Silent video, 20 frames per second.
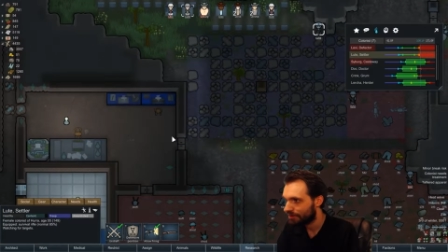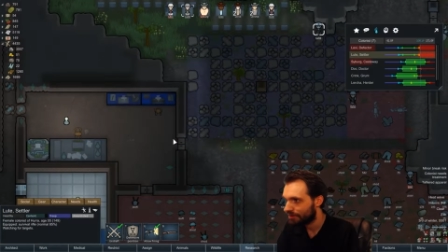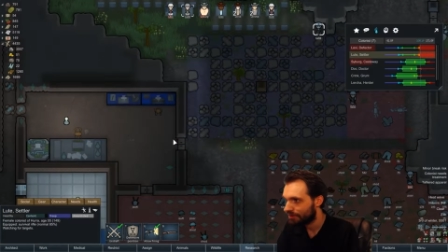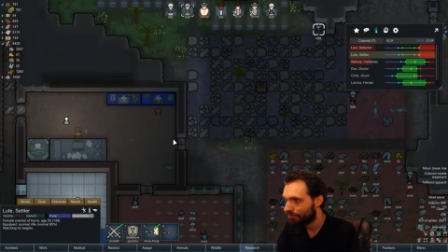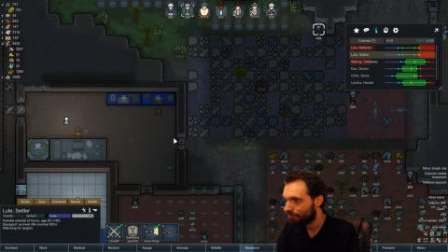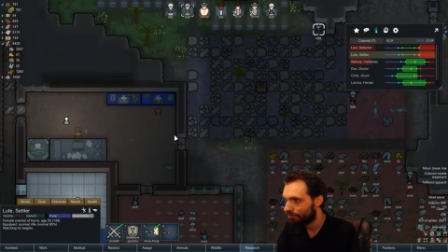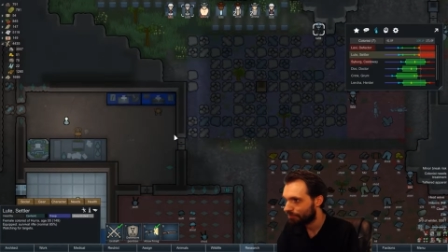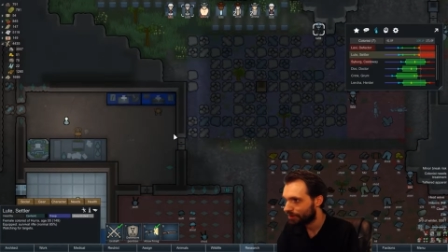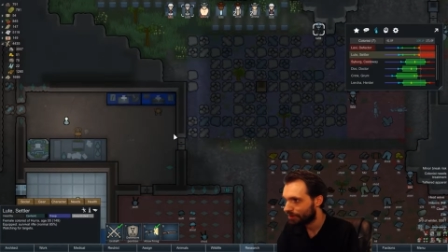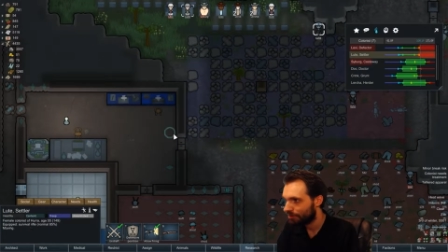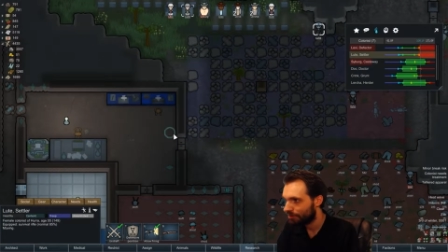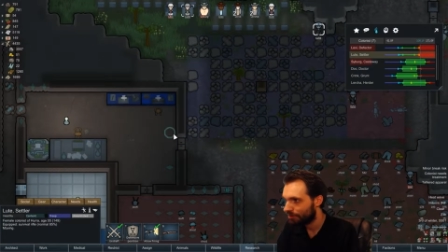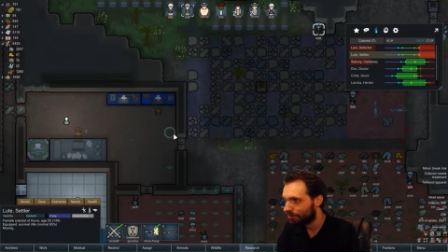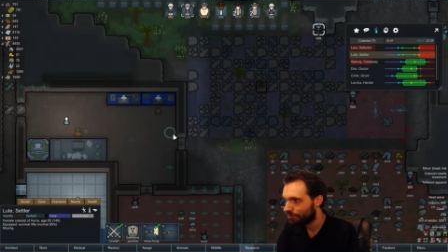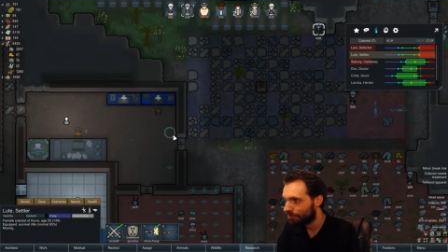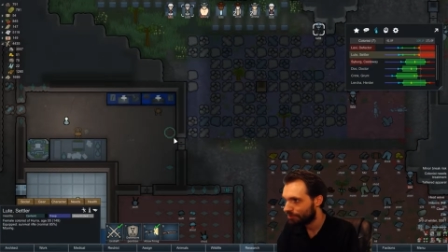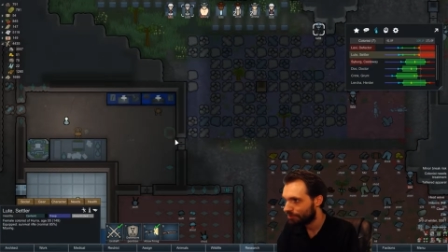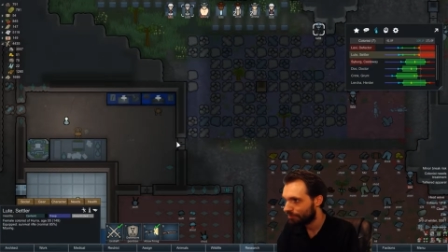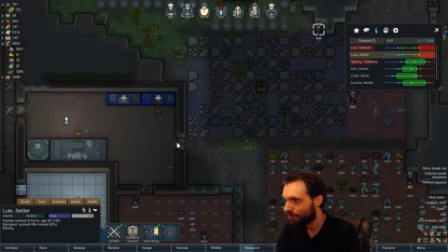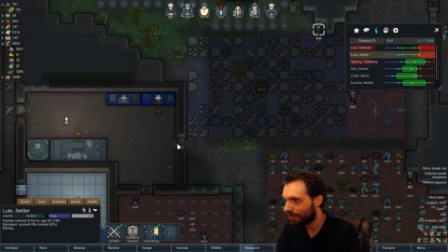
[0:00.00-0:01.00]
Maybe we
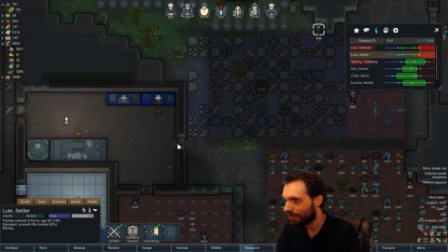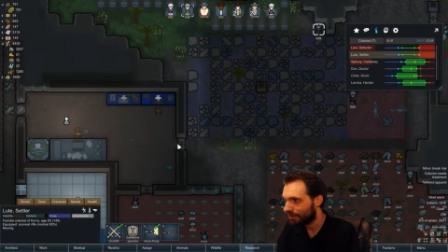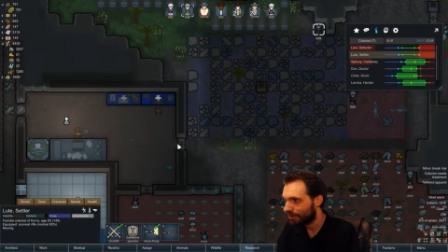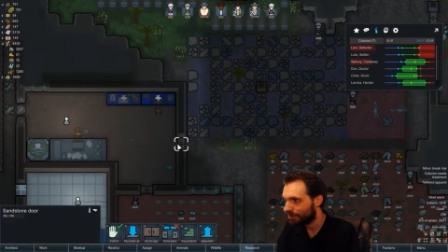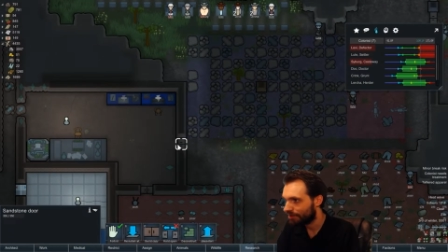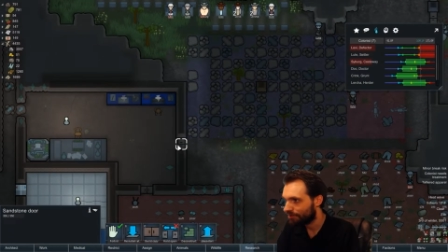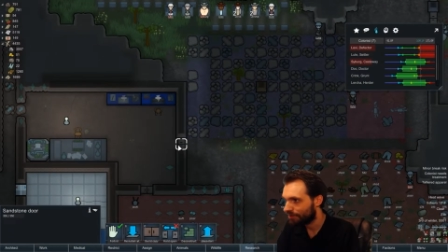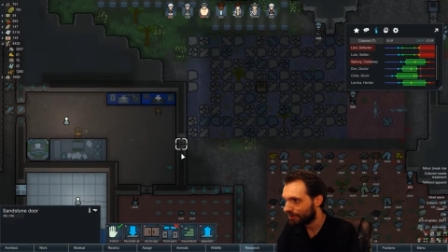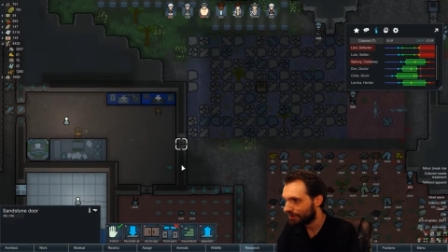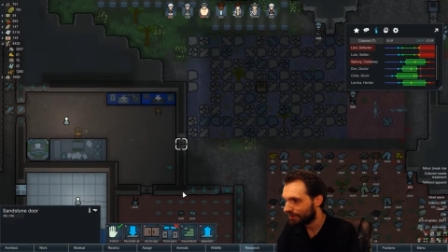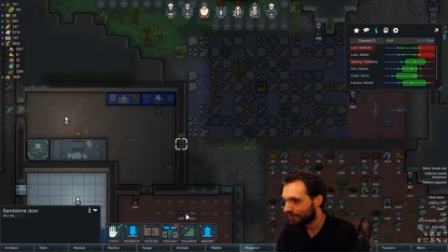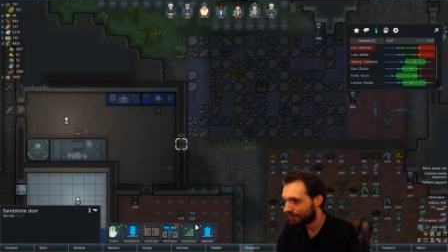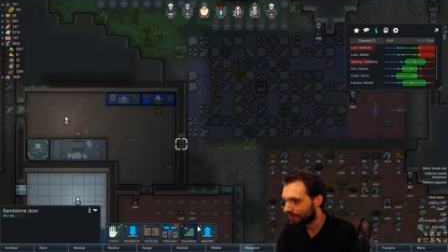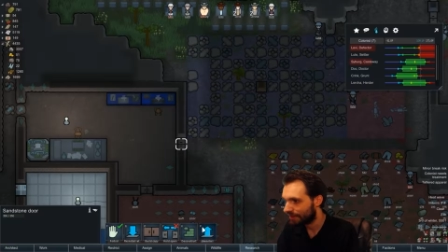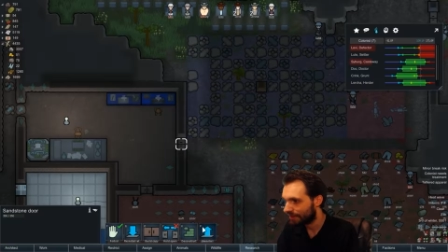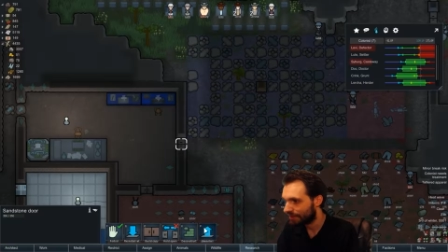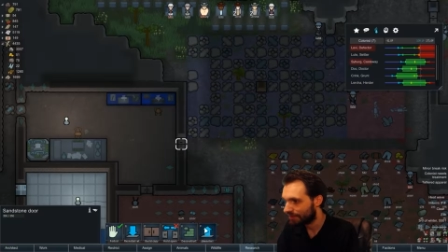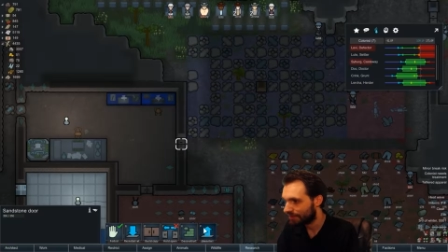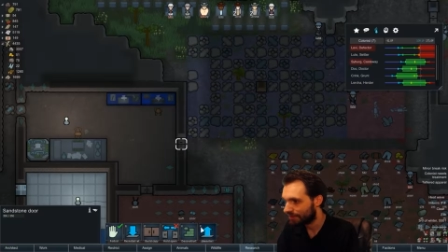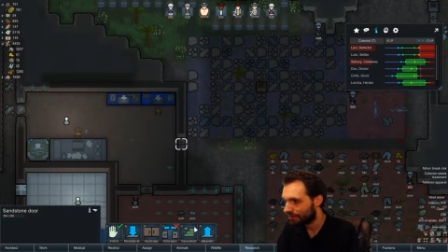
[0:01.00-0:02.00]
pull back. Go right
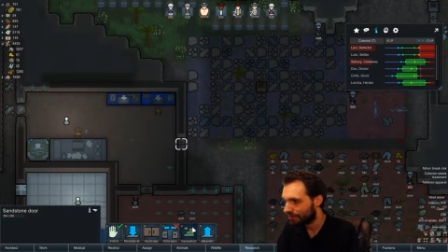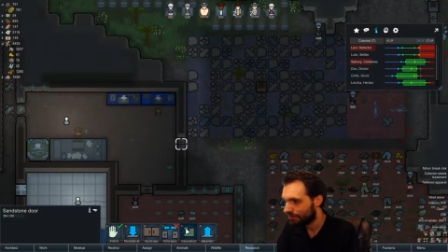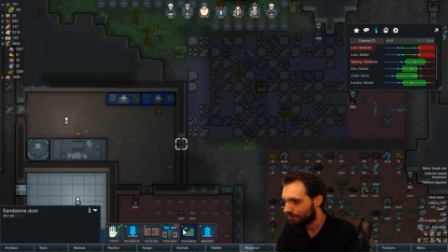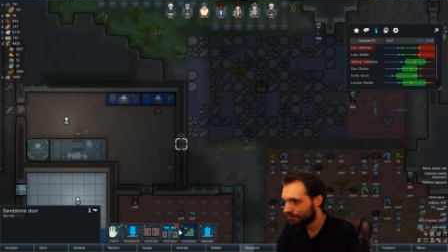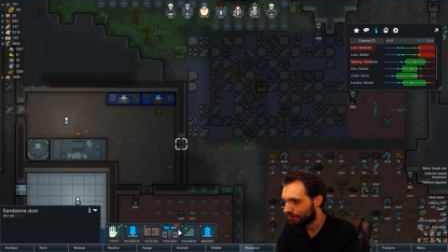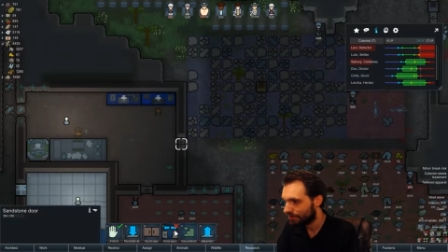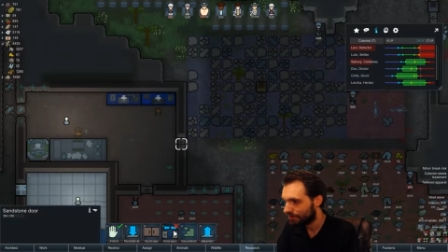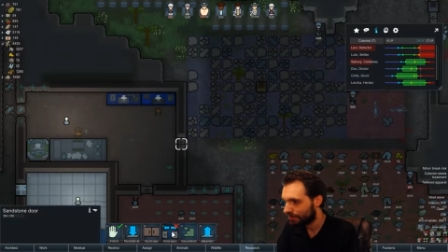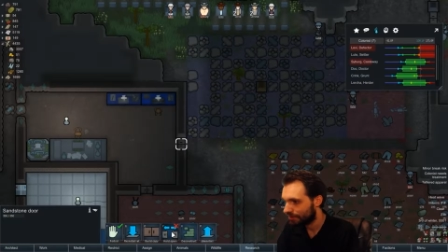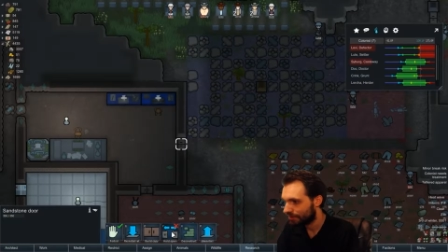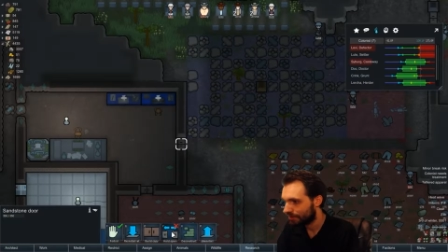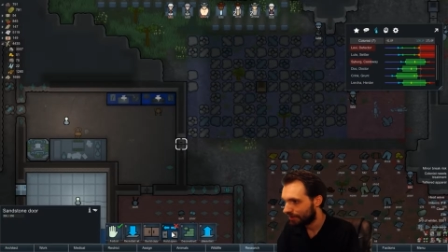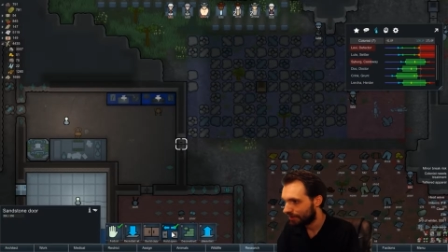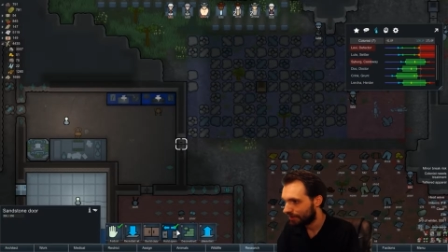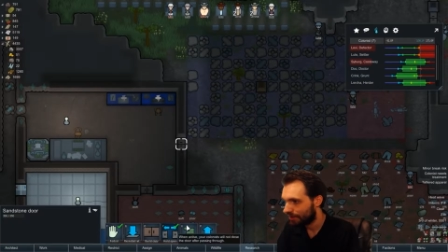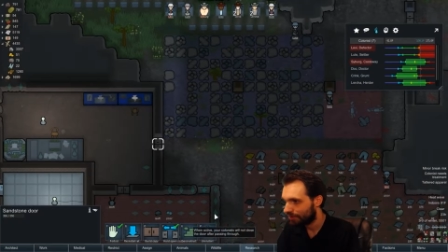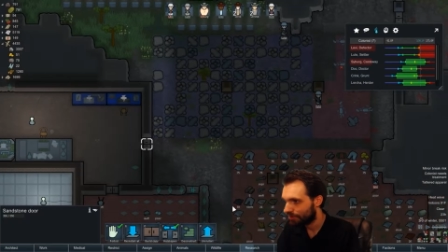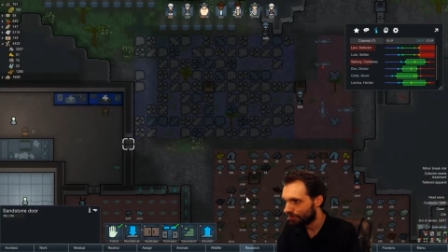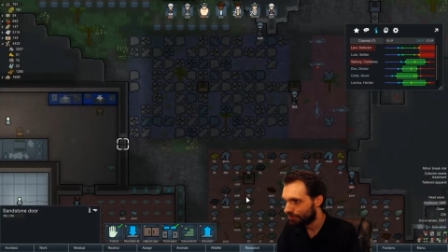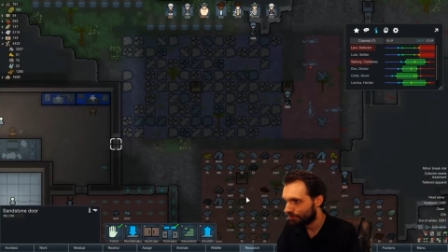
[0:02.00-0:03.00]
there
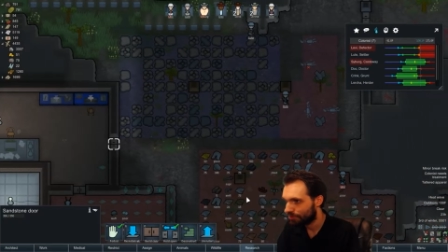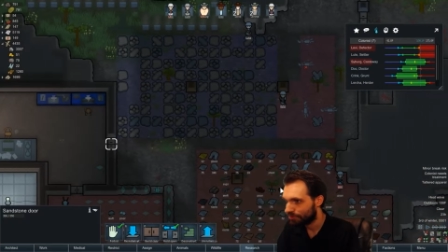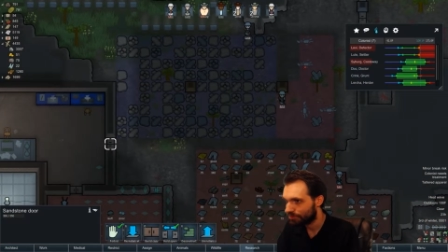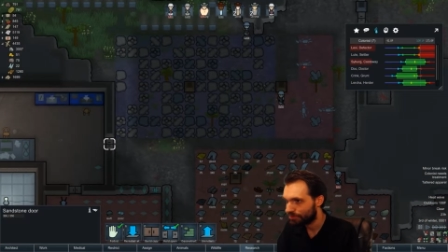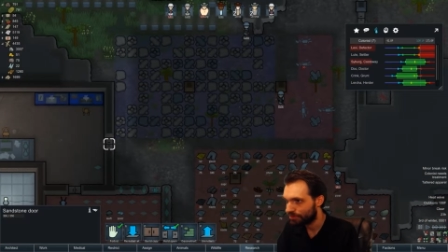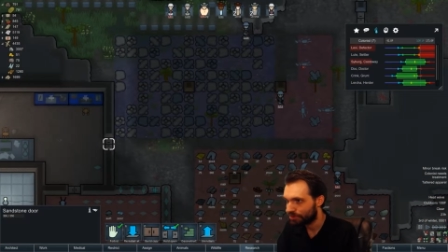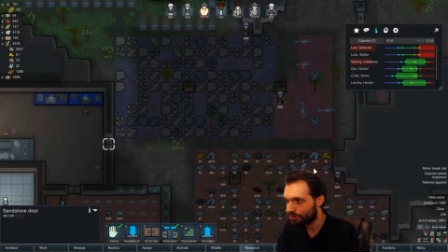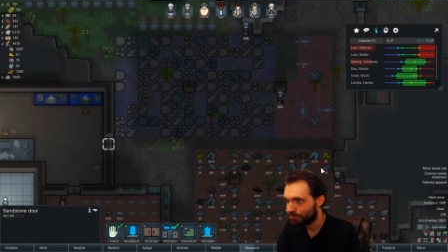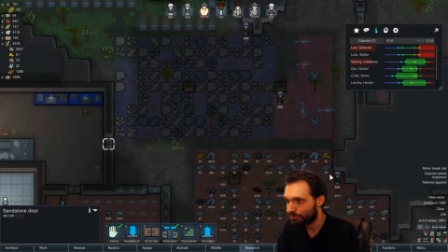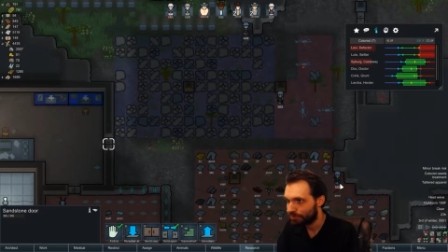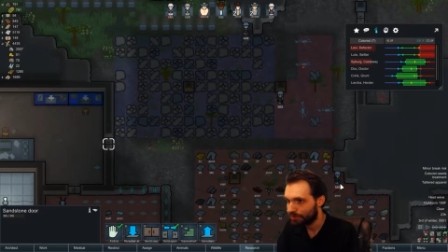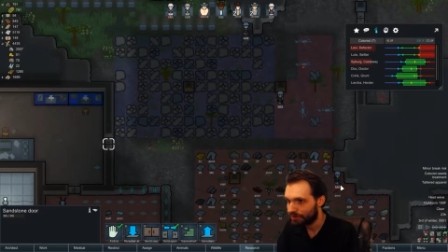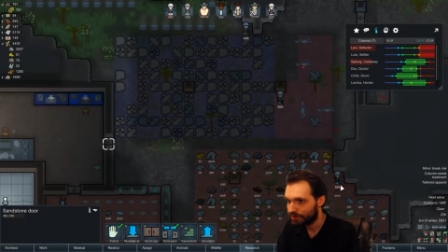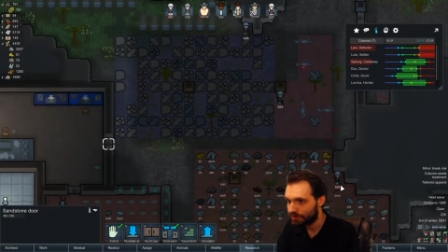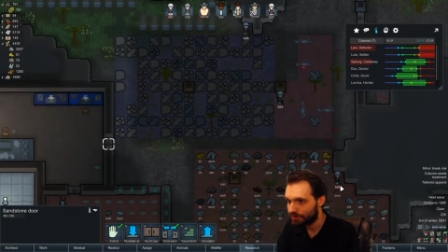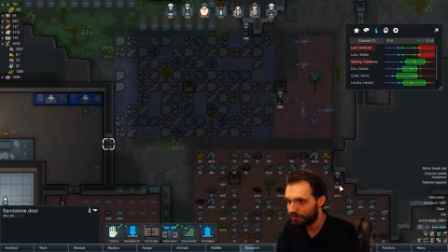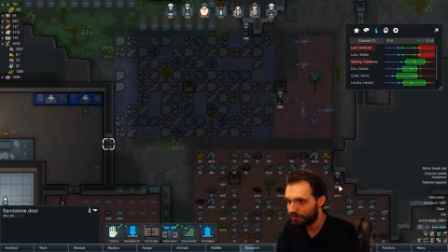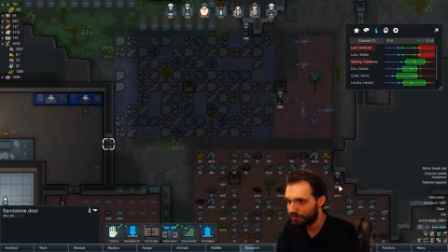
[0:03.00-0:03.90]
and hold open